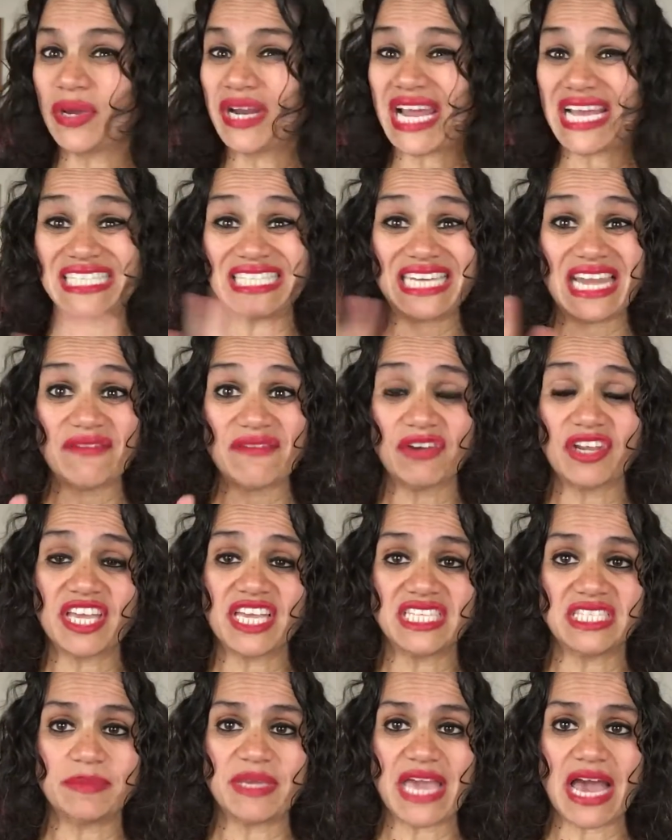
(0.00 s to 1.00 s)
It has never
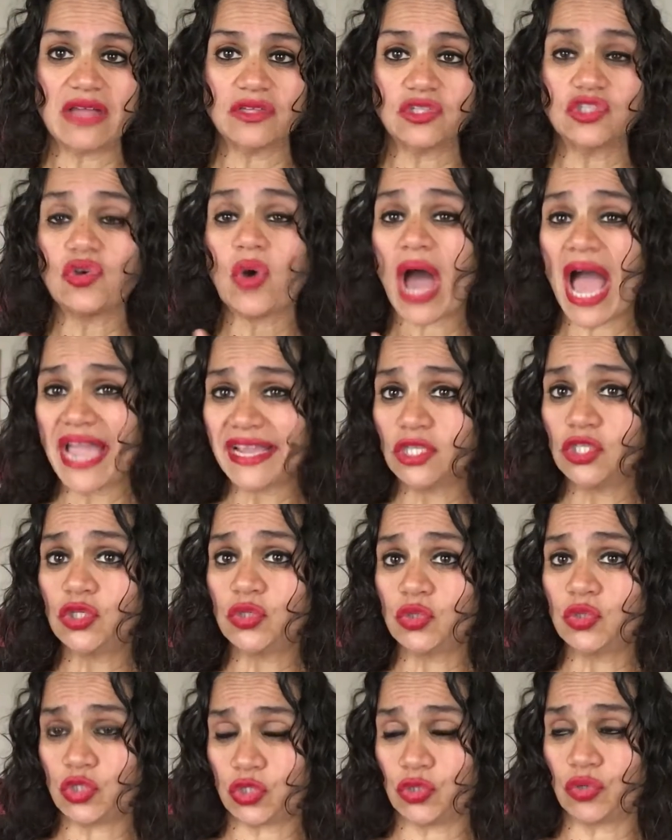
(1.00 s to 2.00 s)
kicked me out, so I could
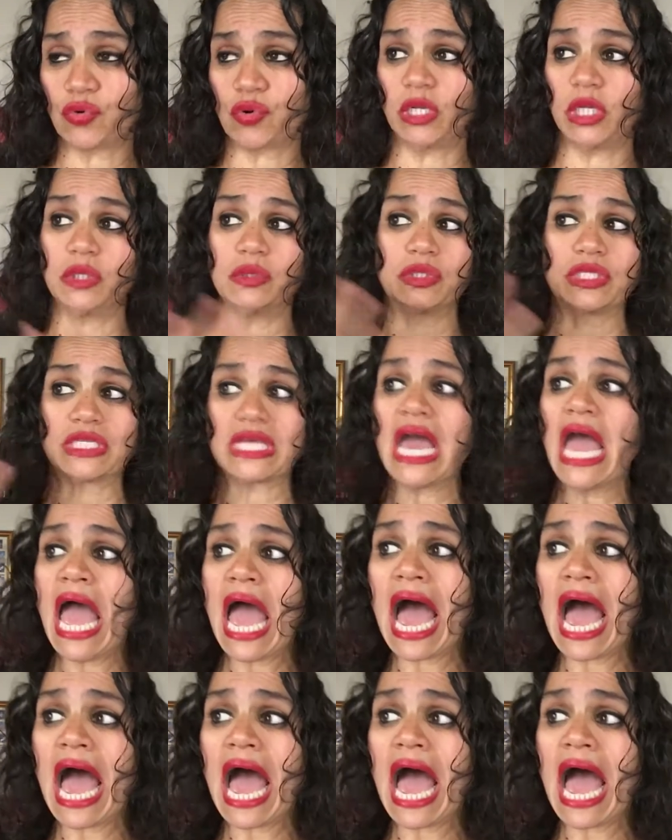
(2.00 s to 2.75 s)
do sucralose.